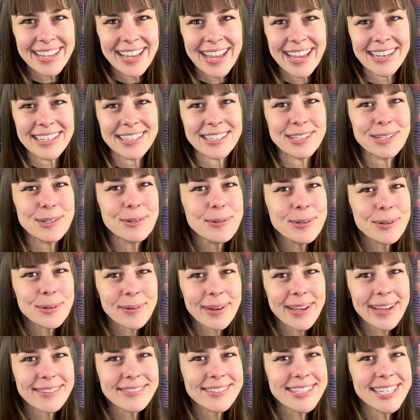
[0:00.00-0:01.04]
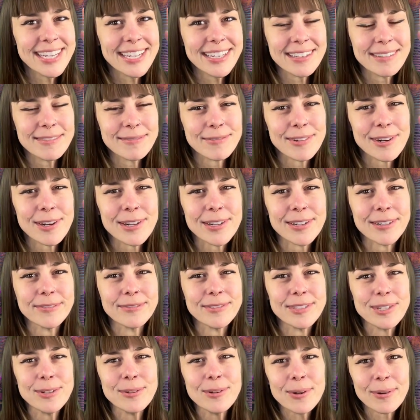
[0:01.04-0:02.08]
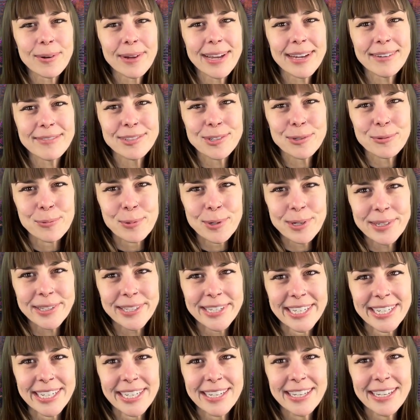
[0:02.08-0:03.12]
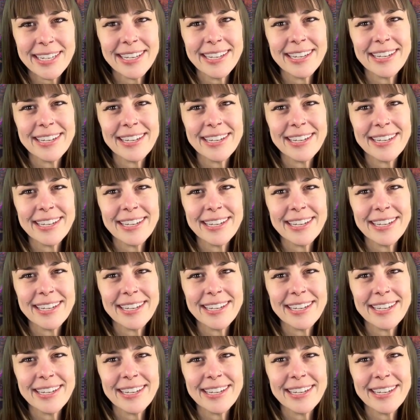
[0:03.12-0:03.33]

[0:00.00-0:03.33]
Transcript: and you don't have to get involved. You don't have to worry.